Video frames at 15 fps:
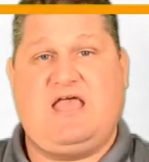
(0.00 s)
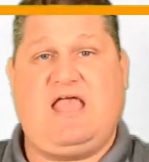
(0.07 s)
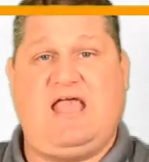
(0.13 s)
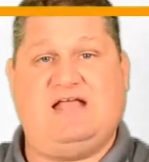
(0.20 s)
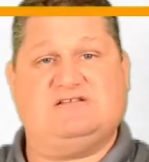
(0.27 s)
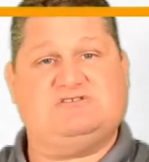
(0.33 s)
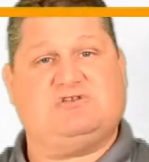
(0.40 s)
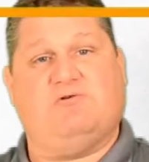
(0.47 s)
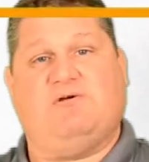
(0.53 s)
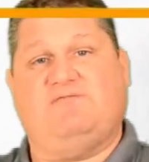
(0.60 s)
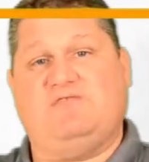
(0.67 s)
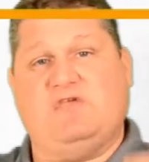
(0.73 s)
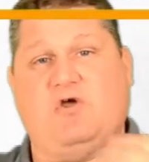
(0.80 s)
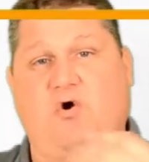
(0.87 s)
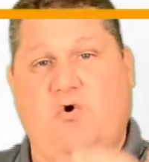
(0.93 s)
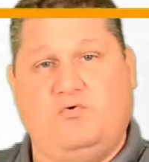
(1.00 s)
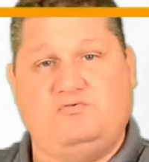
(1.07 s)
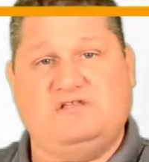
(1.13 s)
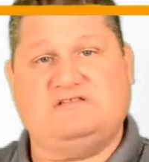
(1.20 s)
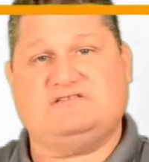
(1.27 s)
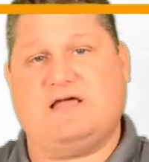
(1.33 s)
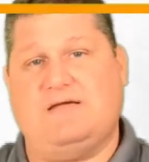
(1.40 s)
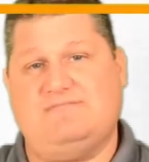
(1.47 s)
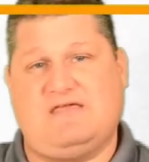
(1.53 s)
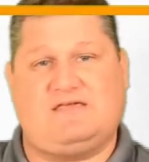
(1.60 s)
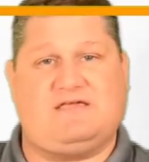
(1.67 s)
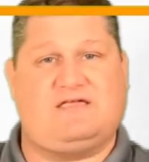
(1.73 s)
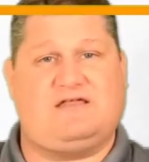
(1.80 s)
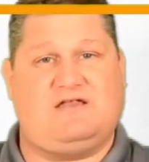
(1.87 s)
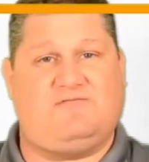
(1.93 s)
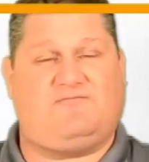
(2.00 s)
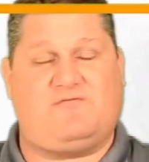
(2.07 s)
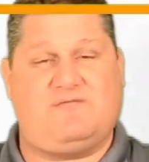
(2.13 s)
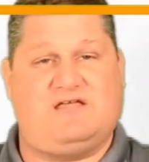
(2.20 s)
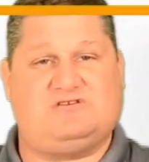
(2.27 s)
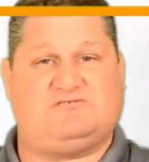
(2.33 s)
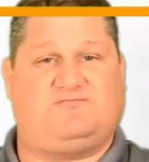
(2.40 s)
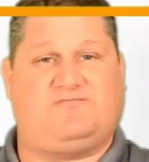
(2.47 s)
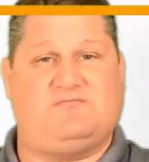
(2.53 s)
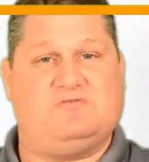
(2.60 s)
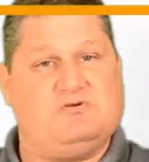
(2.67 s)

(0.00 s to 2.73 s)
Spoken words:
And so if the only time they can get information from